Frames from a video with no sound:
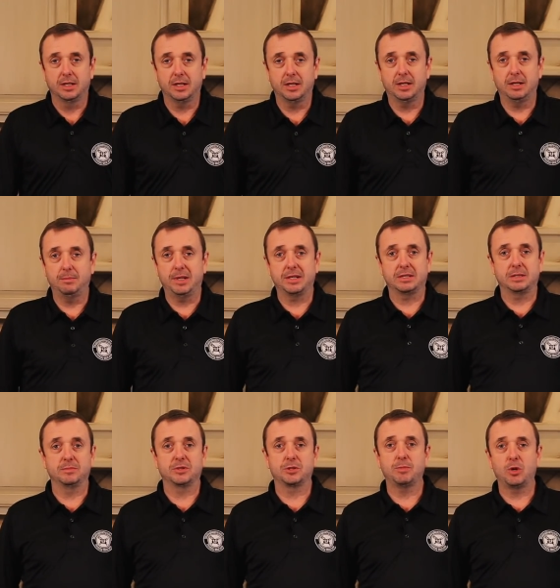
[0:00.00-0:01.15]
Made
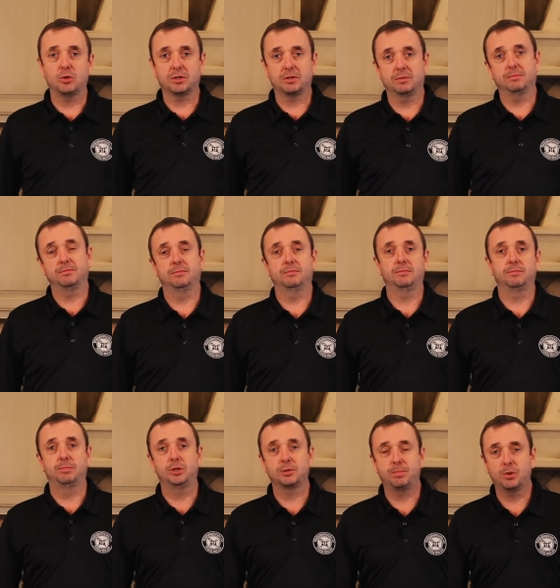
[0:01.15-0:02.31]
some smoked
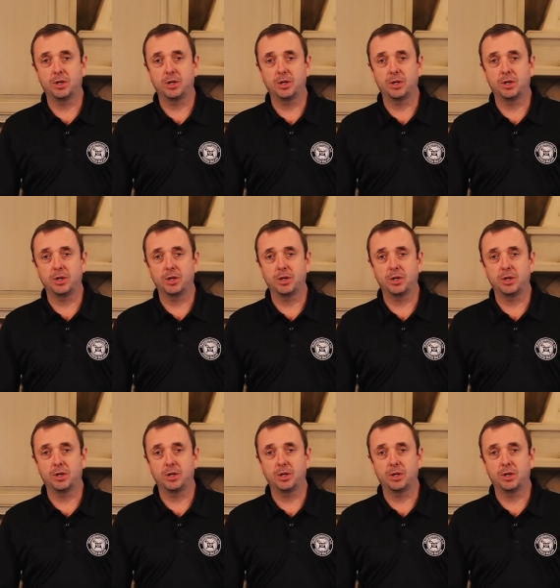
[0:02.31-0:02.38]
pulled